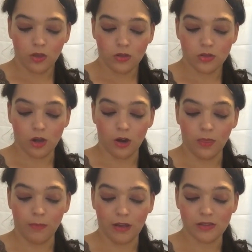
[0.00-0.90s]
Dawn in the
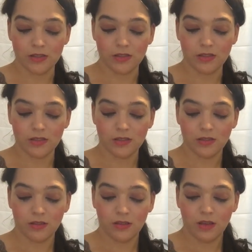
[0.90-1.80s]
mountains.
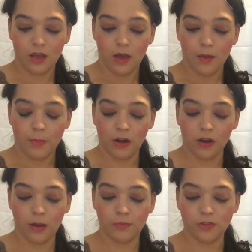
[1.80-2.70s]

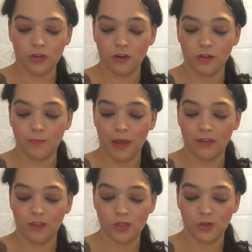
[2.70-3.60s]
Buttercup turned back to
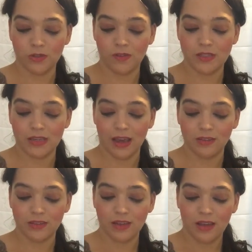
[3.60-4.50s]
the source of the
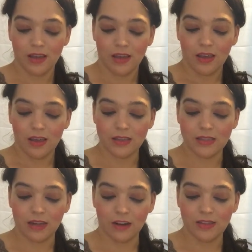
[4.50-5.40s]
sound and
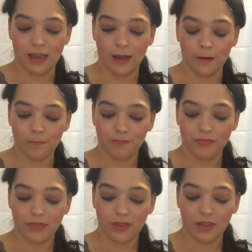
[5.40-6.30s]
stared down.
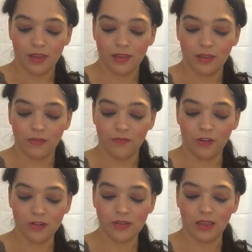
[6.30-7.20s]
In the
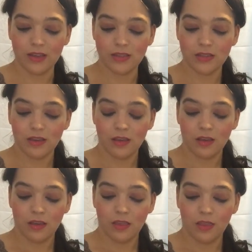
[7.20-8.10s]
first light,
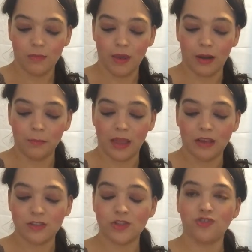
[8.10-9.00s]
the man in black
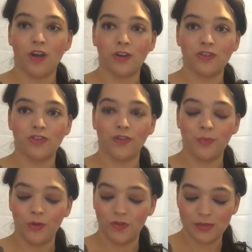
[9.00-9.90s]
struggled to
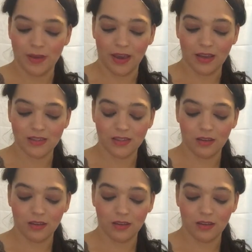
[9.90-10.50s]
remove his mask.